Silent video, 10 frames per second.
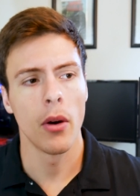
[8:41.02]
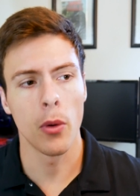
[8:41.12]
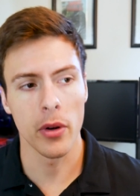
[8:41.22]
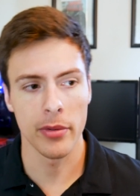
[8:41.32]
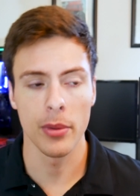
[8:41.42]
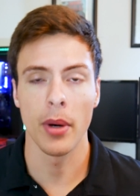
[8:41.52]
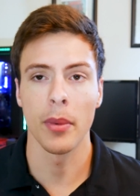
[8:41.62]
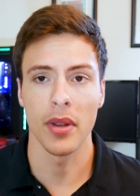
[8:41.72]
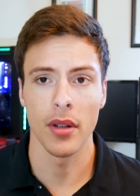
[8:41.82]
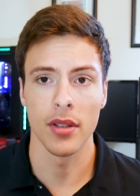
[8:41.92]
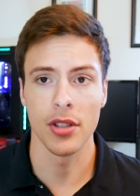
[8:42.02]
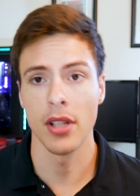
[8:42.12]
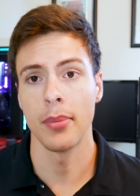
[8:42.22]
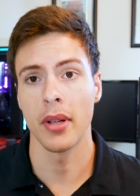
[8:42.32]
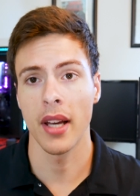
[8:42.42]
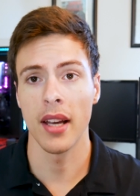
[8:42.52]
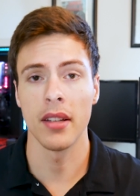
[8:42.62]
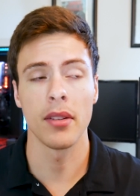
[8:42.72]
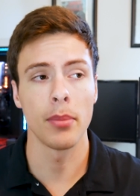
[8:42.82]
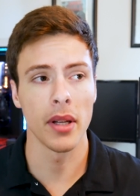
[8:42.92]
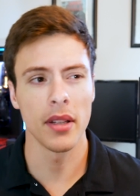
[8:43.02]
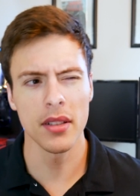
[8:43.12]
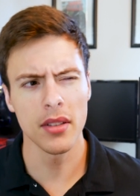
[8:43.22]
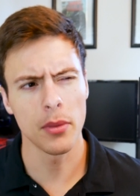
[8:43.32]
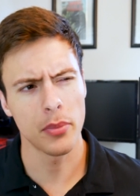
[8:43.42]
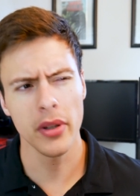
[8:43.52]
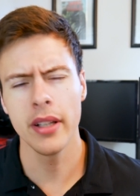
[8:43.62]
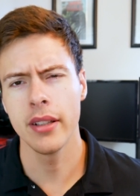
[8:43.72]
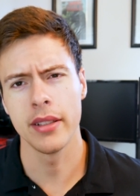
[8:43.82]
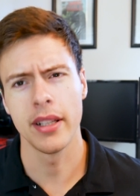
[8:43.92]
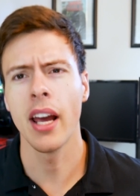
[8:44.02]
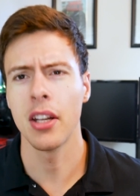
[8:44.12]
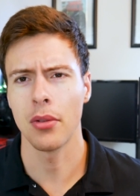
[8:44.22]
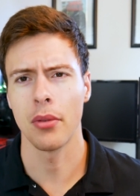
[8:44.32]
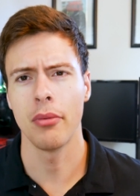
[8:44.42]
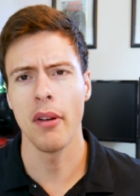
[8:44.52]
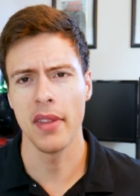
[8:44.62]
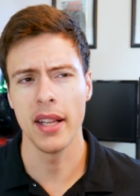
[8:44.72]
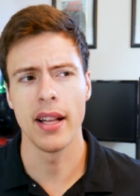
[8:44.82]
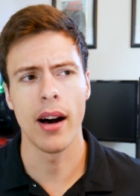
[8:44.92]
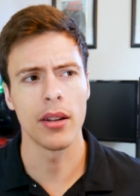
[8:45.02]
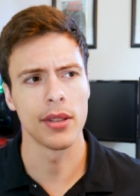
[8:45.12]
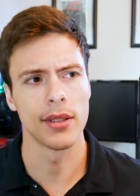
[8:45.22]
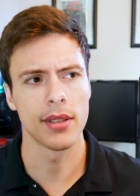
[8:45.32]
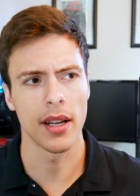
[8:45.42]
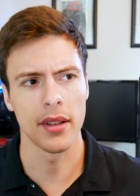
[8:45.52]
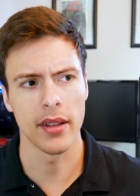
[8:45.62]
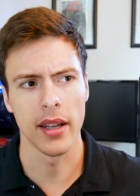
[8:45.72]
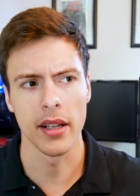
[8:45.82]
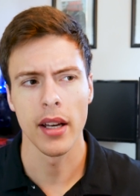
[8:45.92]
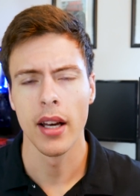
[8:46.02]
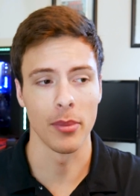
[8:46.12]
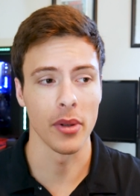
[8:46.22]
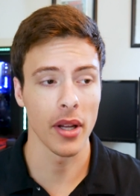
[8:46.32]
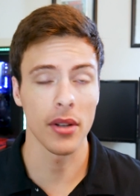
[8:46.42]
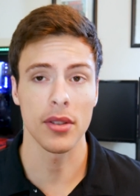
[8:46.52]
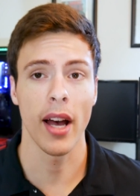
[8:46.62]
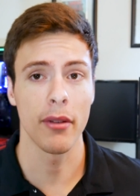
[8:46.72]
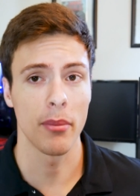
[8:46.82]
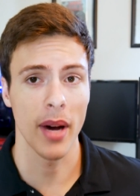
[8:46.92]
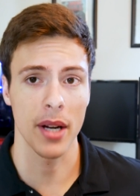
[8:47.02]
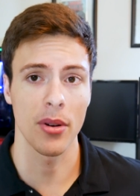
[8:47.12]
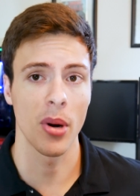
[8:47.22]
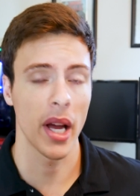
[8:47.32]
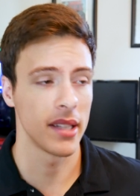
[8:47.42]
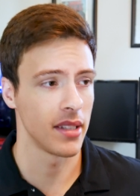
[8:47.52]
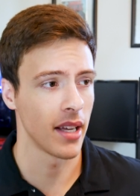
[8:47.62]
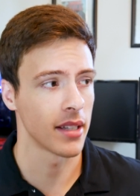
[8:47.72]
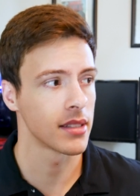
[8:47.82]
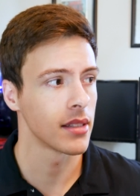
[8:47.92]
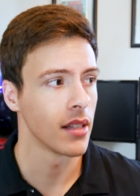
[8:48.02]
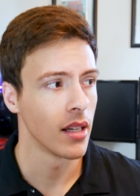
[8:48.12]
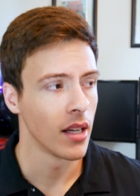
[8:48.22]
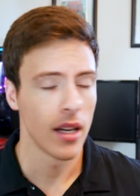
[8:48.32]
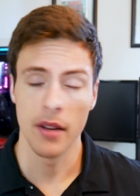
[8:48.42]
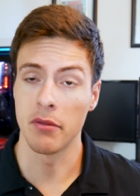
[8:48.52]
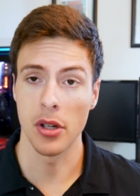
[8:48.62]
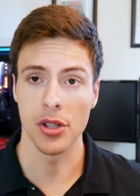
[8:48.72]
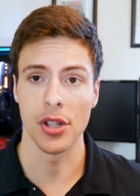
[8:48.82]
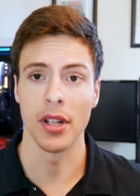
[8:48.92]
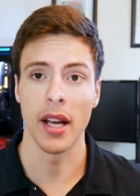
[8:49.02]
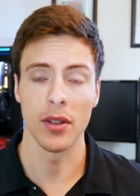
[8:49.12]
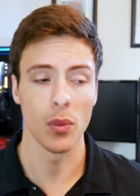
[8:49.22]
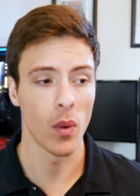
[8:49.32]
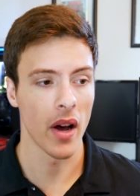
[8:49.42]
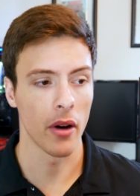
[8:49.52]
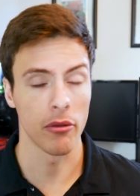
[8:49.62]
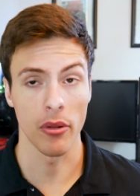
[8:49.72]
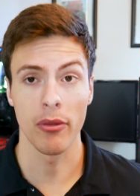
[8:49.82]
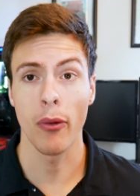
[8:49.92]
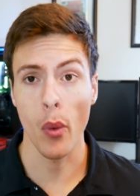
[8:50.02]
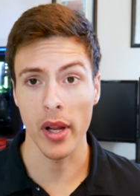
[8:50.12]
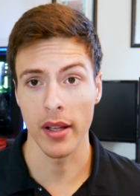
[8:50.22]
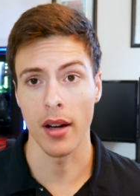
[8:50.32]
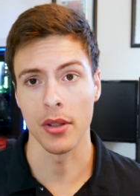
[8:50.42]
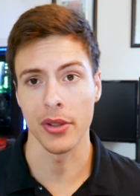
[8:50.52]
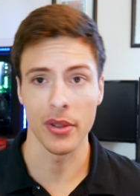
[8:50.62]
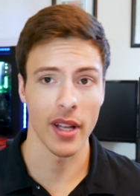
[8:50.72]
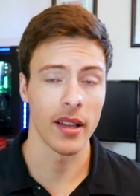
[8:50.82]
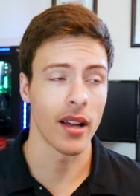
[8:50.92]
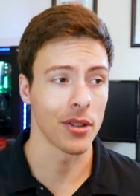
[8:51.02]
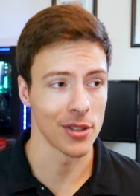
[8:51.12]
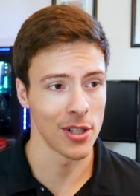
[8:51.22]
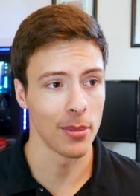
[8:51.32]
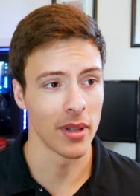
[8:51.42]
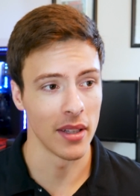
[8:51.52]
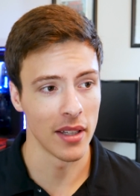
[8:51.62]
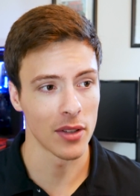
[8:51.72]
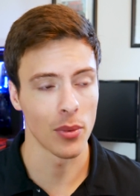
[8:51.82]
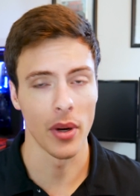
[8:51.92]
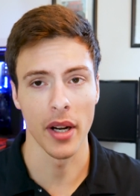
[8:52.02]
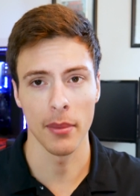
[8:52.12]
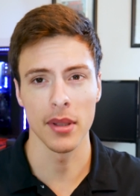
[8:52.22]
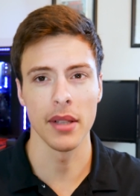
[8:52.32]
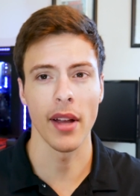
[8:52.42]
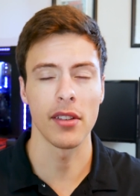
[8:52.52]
or if you went with a cheaper case. But this is a pretty good case for fifty dollars, I think. People, they also have a micro A T X version as well for forty dollars, so ten dollars cheaper than this one. I believe